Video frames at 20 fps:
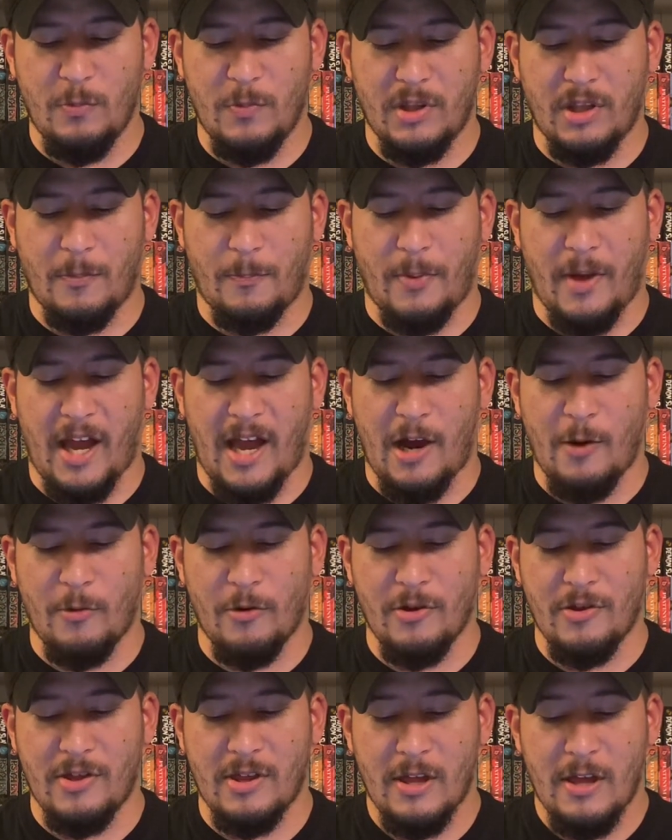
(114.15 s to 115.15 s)
with the
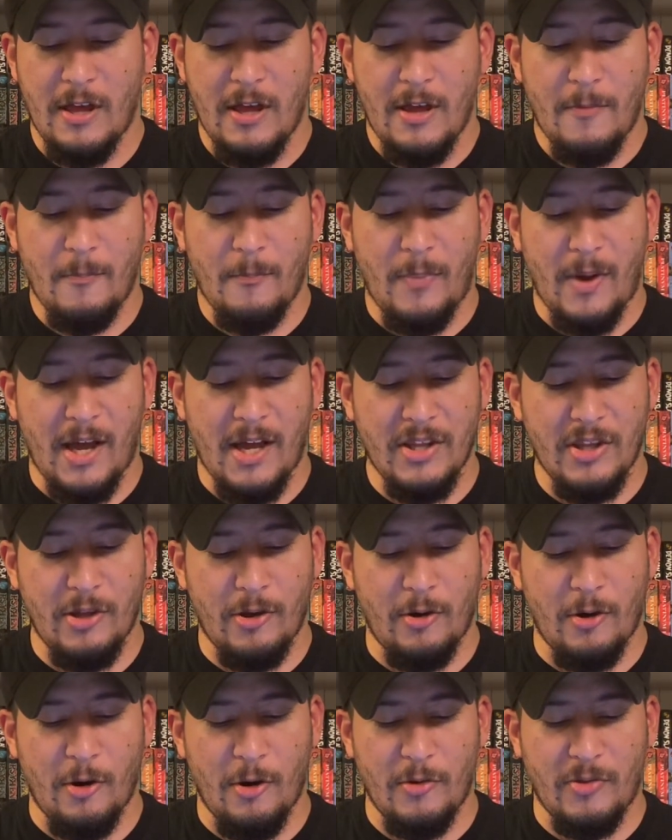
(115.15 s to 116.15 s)
powers by
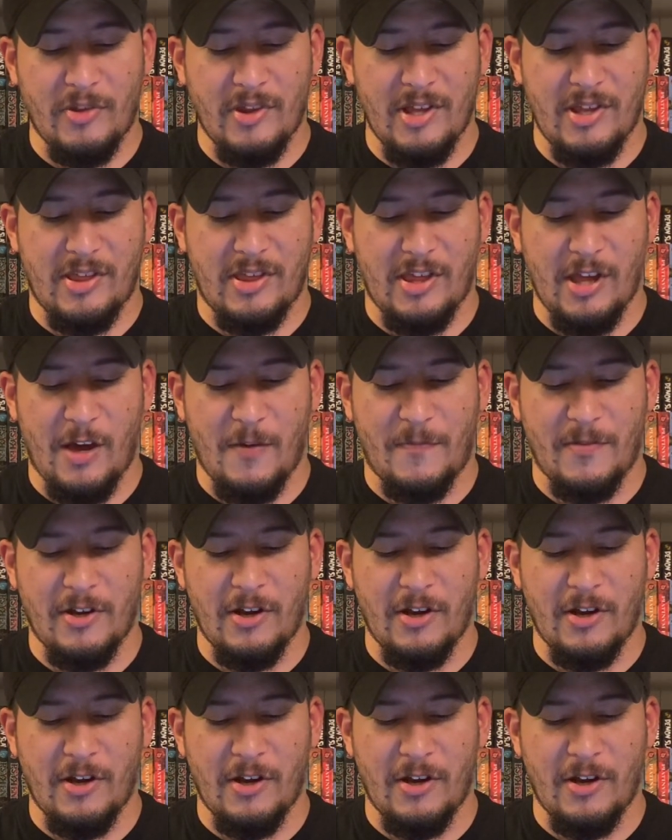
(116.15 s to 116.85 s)
the Earth itself.